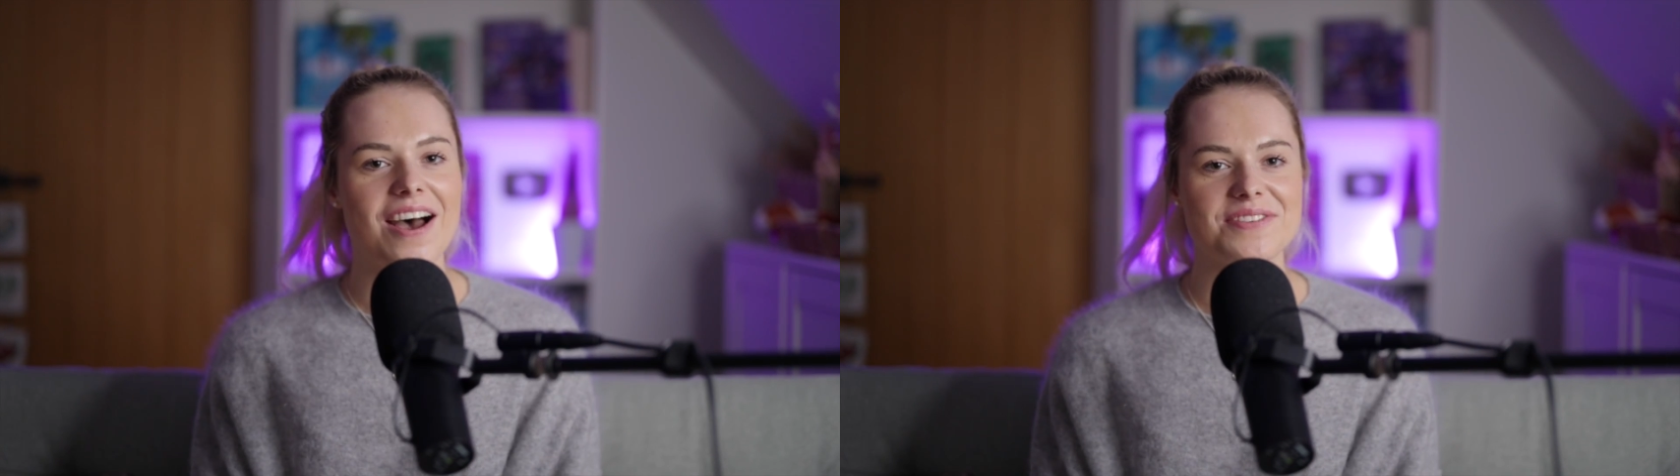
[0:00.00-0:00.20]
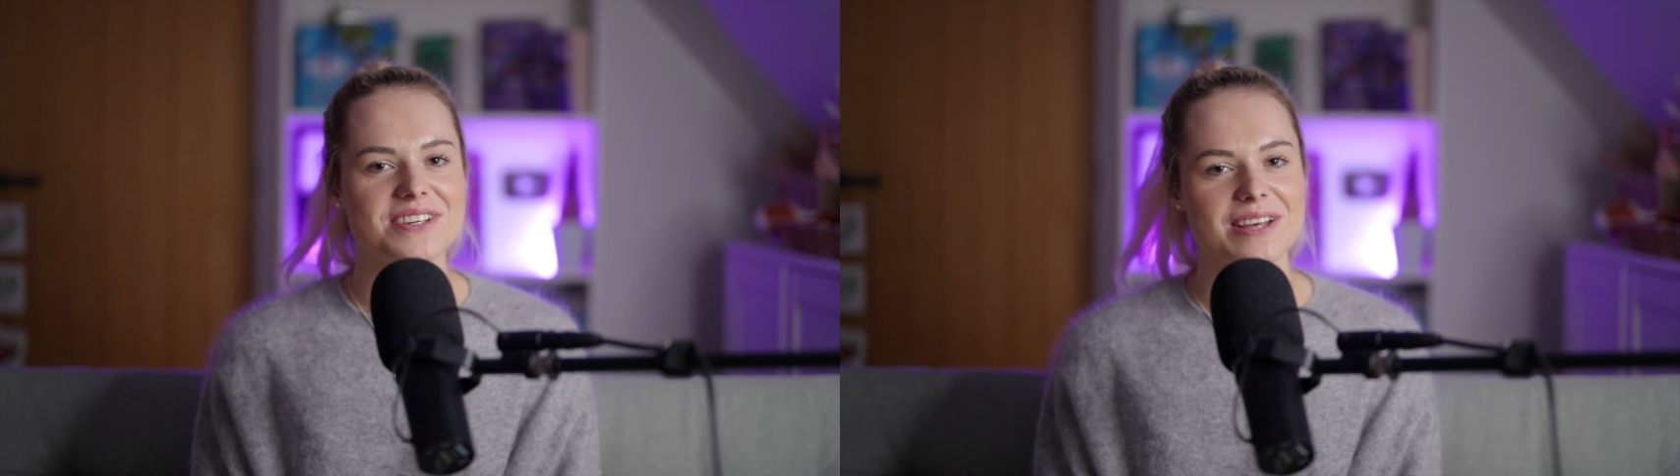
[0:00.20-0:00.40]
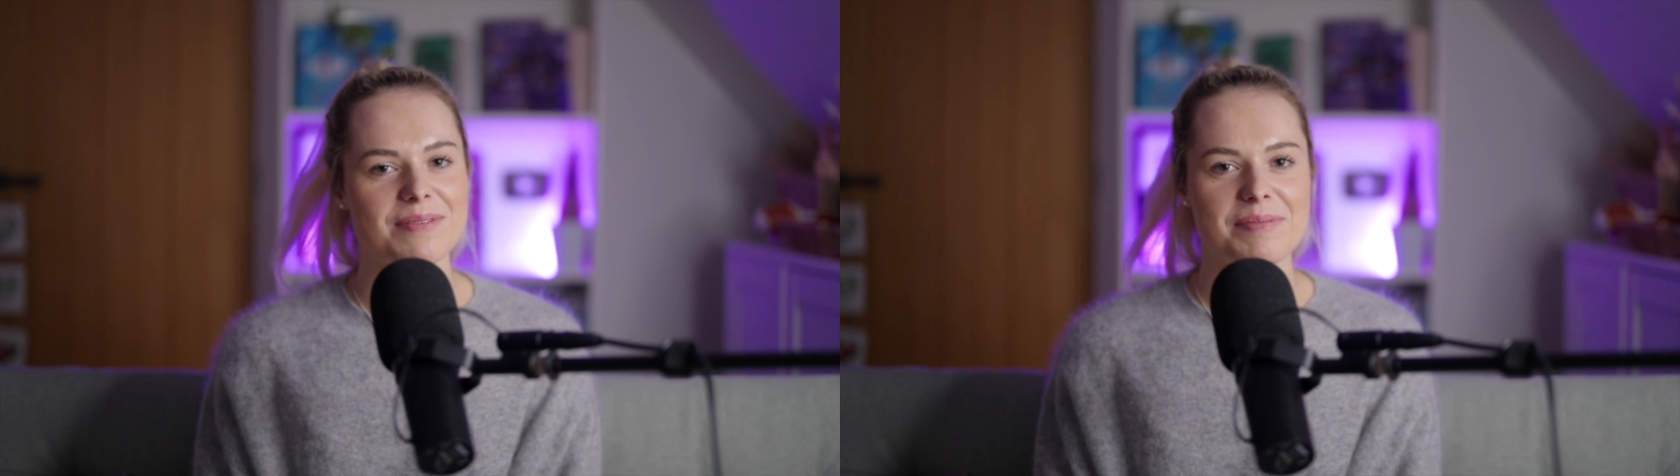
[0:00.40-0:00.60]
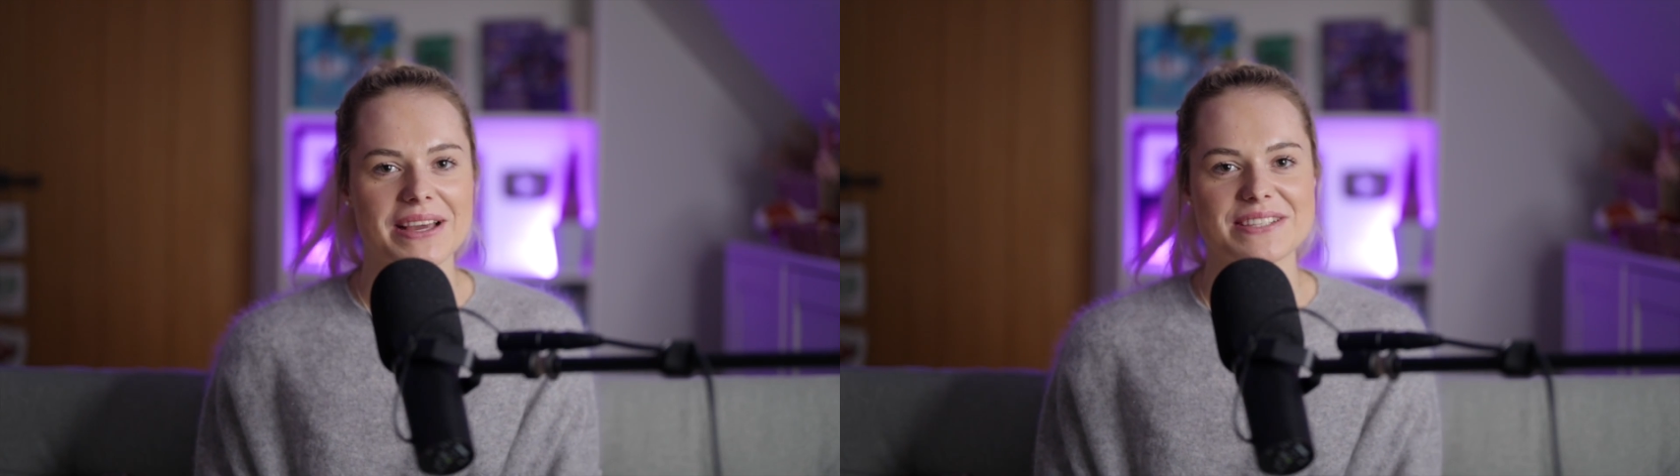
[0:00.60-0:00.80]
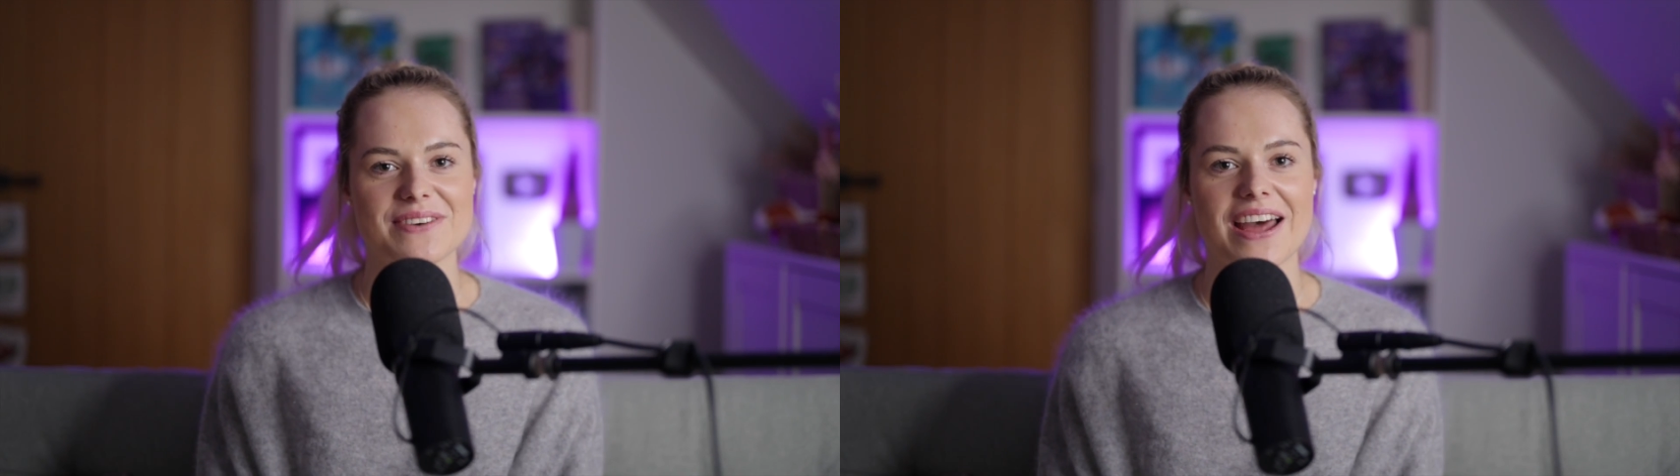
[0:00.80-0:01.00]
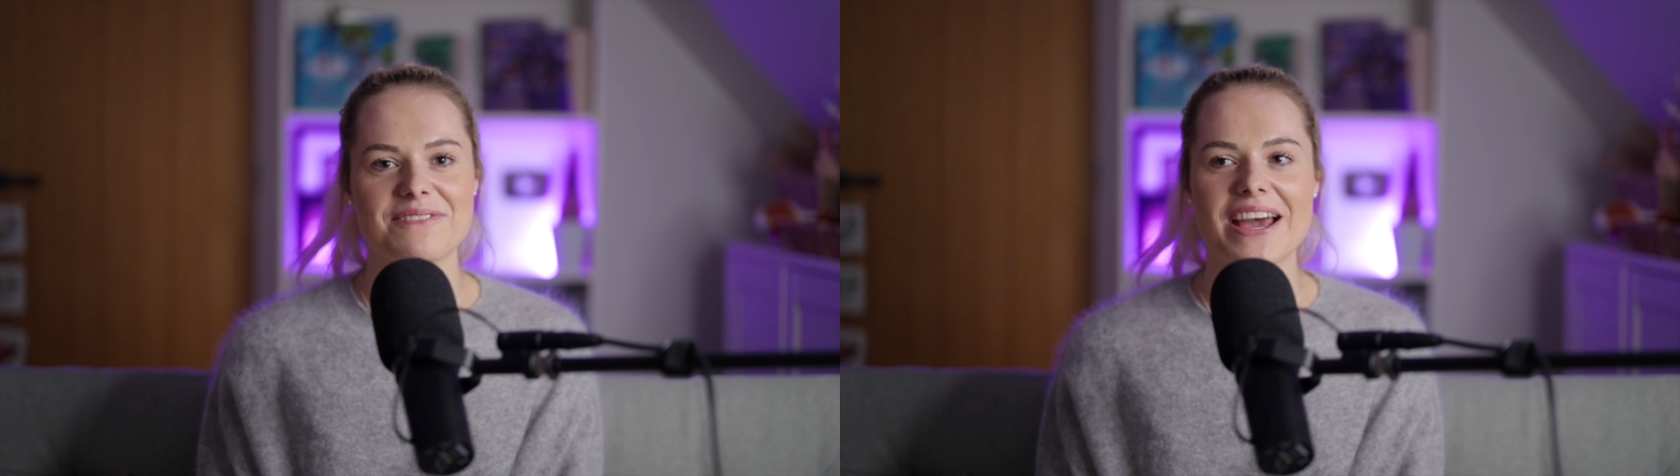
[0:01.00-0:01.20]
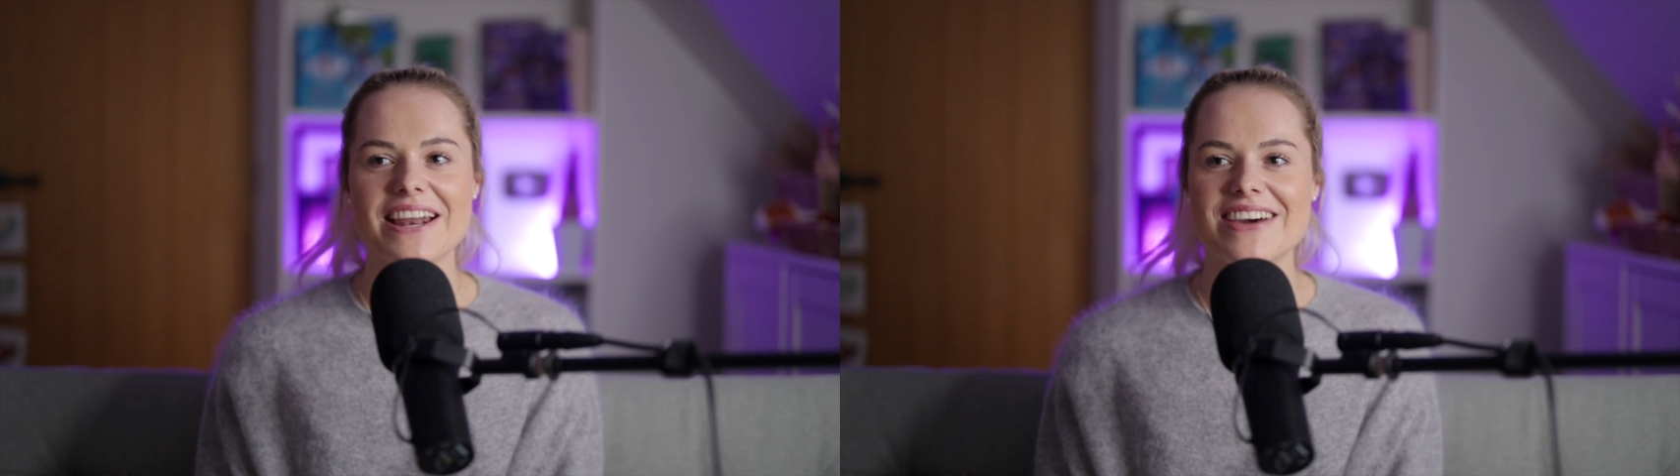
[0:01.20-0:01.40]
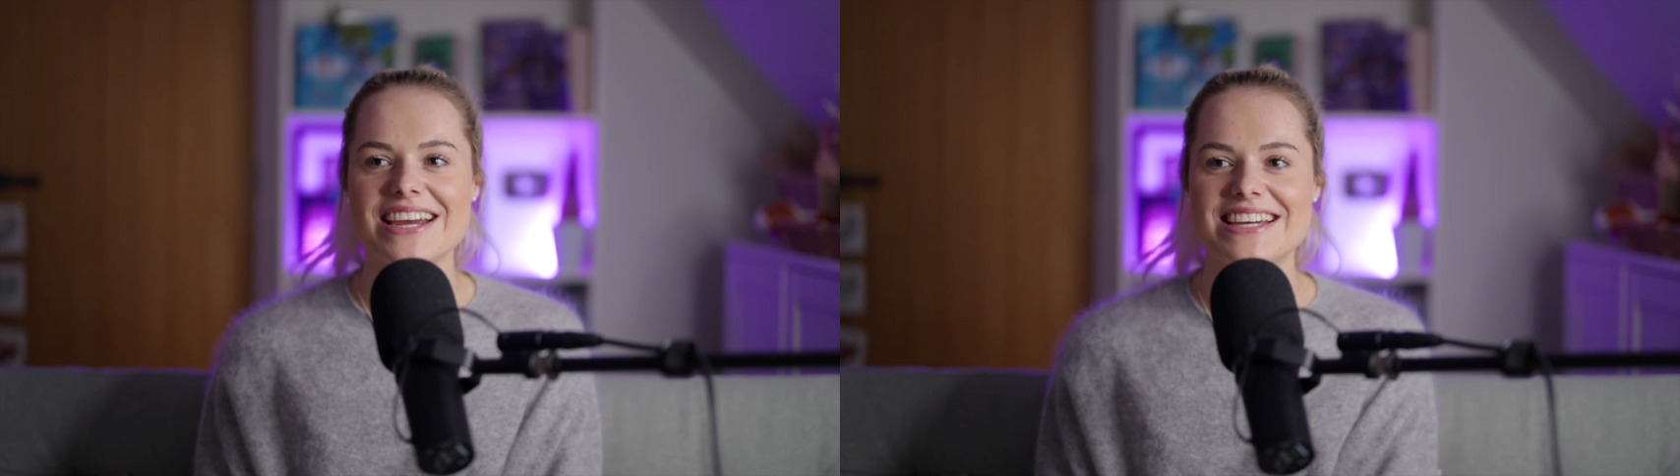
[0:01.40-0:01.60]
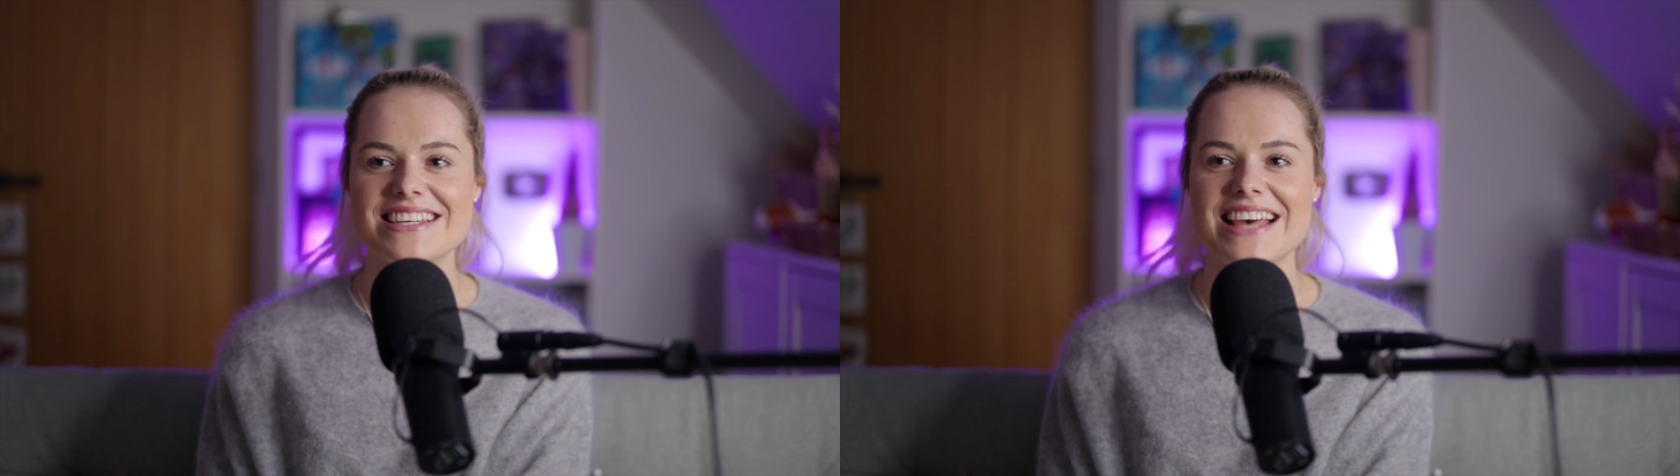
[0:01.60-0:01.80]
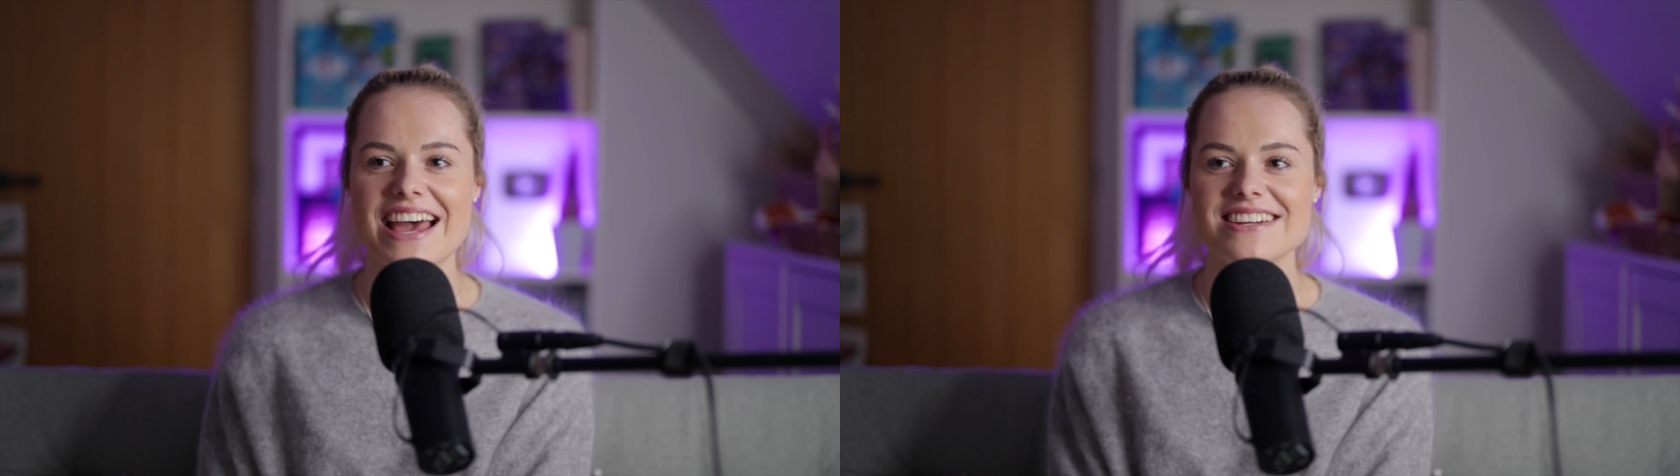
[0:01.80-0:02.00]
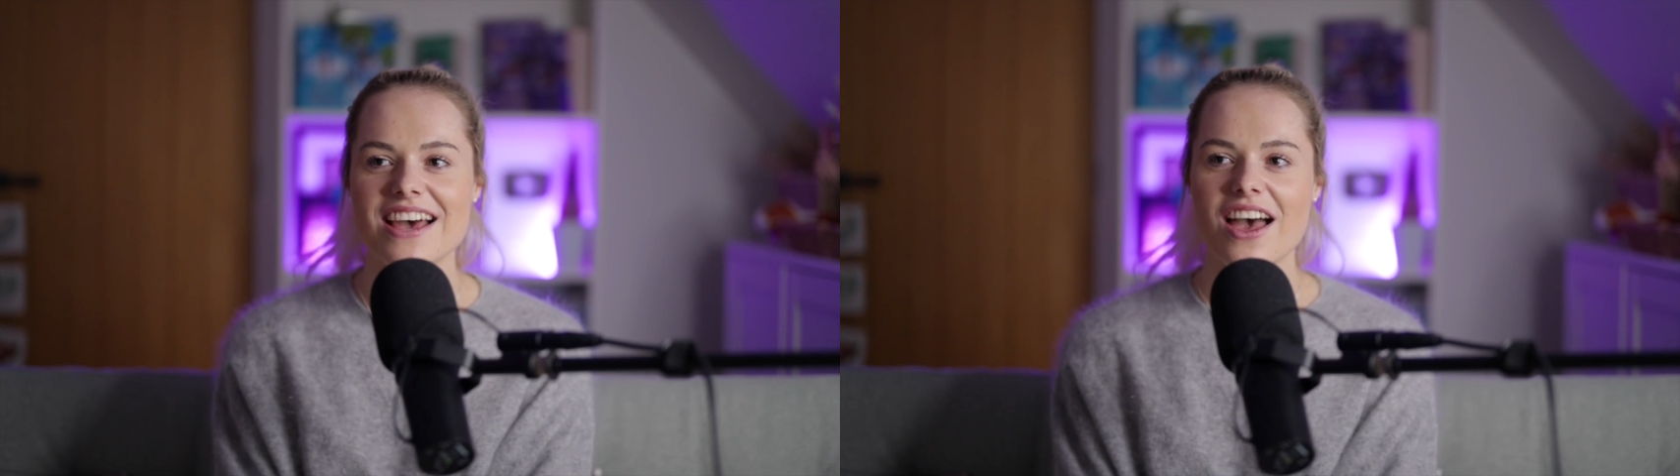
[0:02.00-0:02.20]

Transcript: She's like my biggest fan. But anyway, she said